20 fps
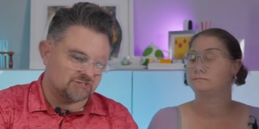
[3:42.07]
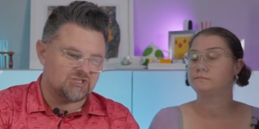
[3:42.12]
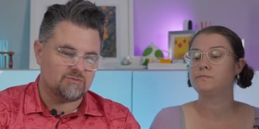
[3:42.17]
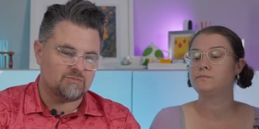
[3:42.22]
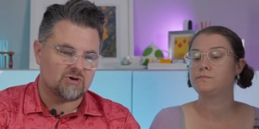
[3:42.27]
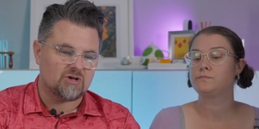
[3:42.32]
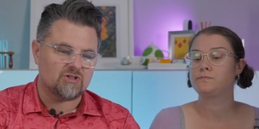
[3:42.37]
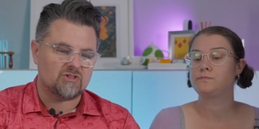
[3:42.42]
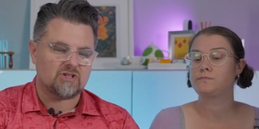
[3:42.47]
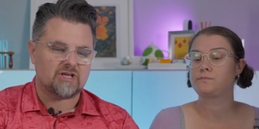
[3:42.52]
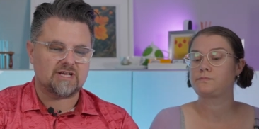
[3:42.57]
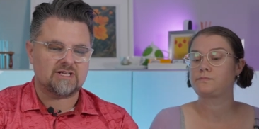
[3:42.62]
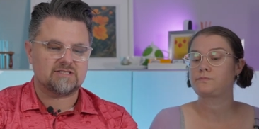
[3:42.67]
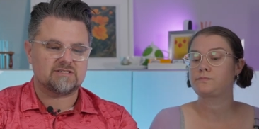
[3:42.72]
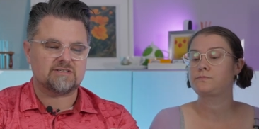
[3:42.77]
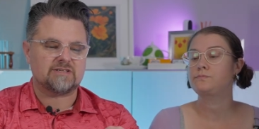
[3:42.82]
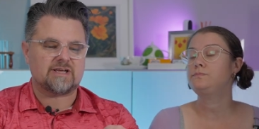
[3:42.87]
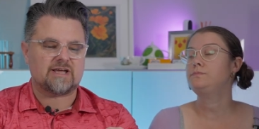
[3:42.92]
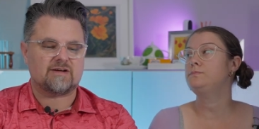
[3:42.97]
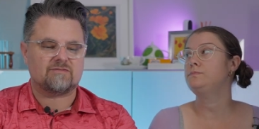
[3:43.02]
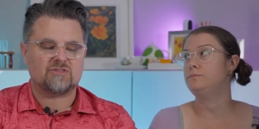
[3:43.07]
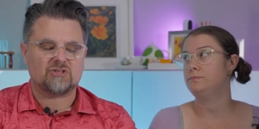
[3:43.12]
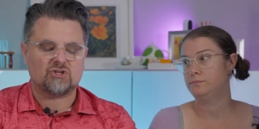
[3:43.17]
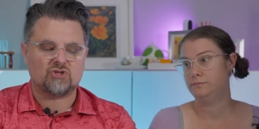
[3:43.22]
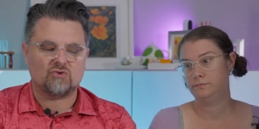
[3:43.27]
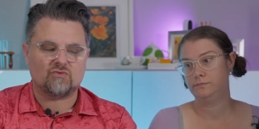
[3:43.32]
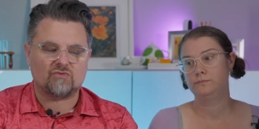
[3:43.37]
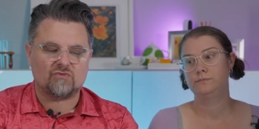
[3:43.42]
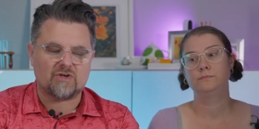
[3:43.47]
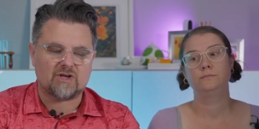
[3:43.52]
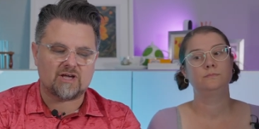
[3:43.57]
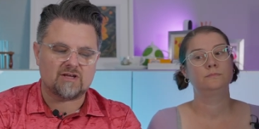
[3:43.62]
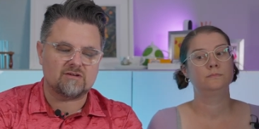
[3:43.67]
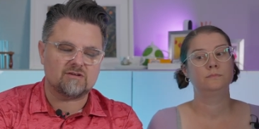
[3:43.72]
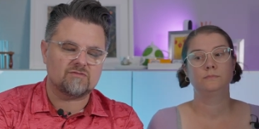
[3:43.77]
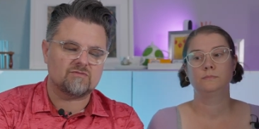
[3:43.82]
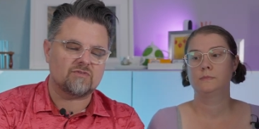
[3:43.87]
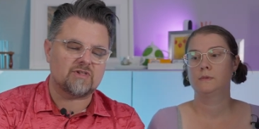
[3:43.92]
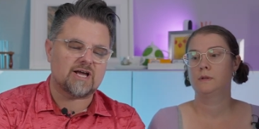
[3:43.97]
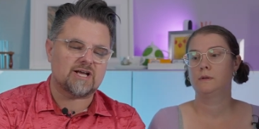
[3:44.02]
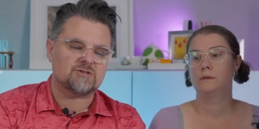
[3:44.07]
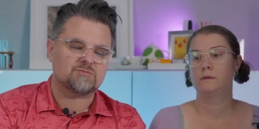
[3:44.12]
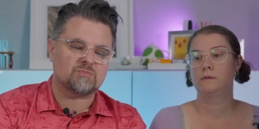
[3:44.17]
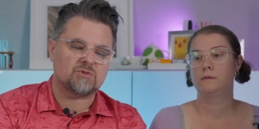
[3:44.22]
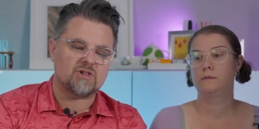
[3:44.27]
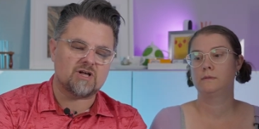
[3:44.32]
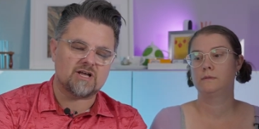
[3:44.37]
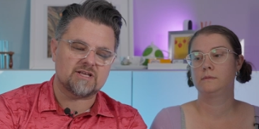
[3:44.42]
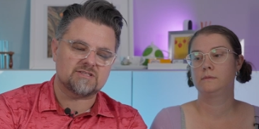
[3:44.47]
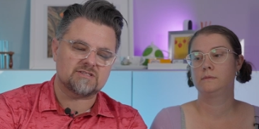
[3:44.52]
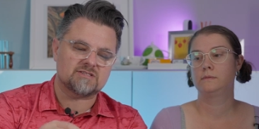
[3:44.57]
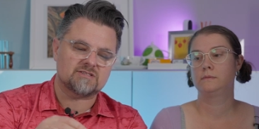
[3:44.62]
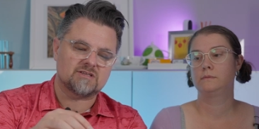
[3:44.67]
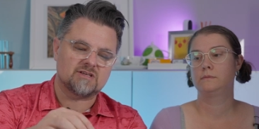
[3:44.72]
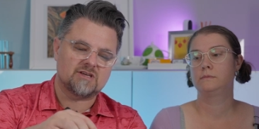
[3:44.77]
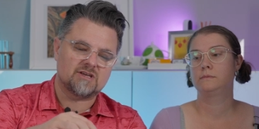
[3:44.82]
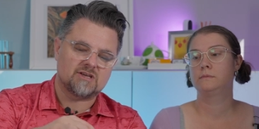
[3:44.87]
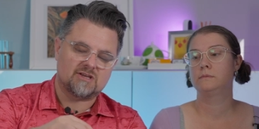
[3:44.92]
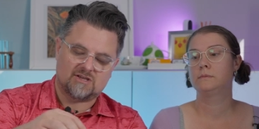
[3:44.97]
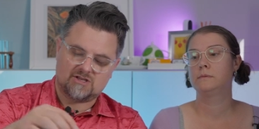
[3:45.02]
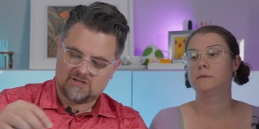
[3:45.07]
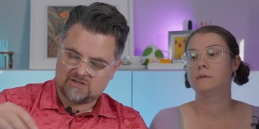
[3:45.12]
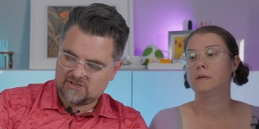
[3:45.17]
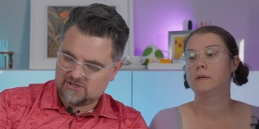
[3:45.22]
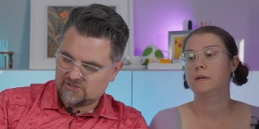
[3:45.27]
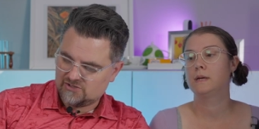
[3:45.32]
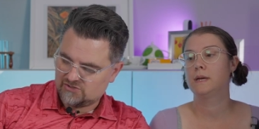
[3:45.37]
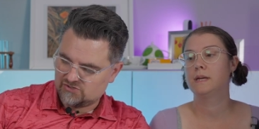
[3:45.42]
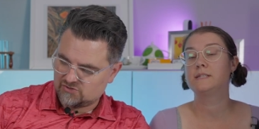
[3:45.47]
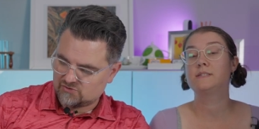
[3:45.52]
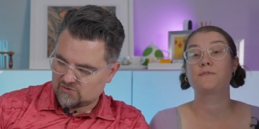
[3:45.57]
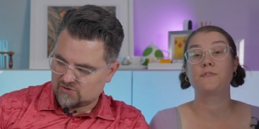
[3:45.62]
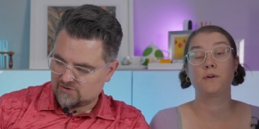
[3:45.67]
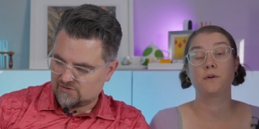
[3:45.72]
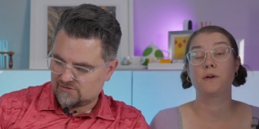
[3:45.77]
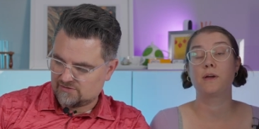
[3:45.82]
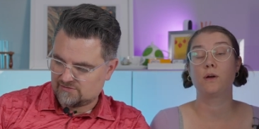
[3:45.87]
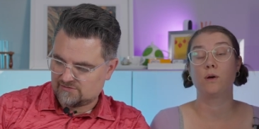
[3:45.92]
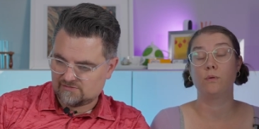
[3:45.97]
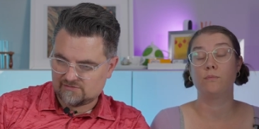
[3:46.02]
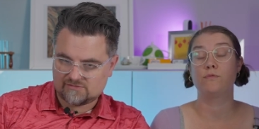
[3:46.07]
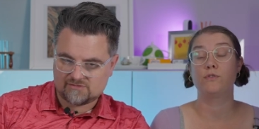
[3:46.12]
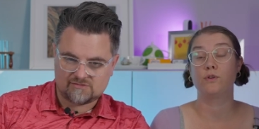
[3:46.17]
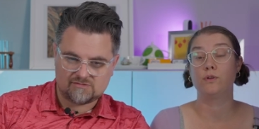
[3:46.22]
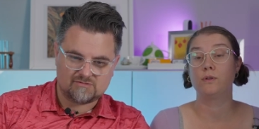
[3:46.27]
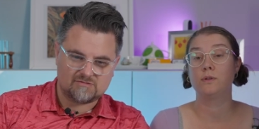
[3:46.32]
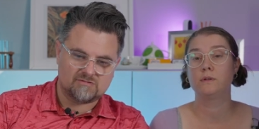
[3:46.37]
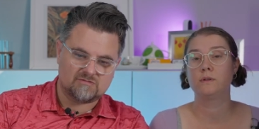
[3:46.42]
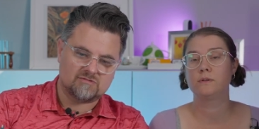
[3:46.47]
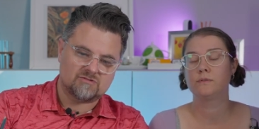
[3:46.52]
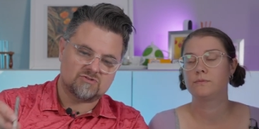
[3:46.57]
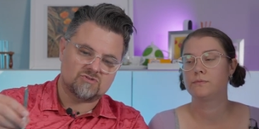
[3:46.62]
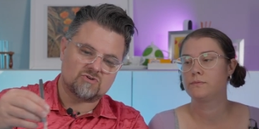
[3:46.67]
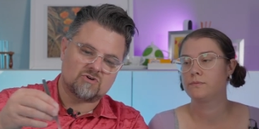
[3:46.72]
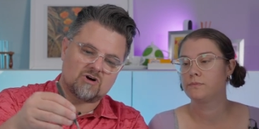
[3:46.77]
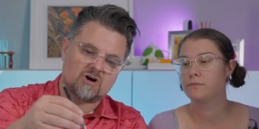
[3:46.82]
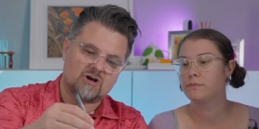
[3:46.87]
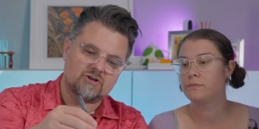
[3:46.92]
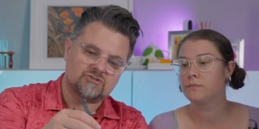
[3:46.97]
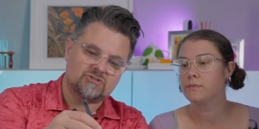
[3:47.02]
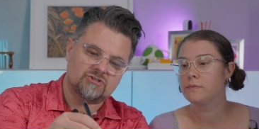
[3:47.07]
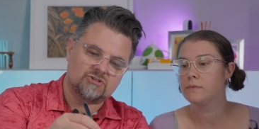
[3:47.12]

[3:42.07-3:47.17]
Speaker 1: debug lights, have the Q-Flash Plus. It's so, very helpful. So all you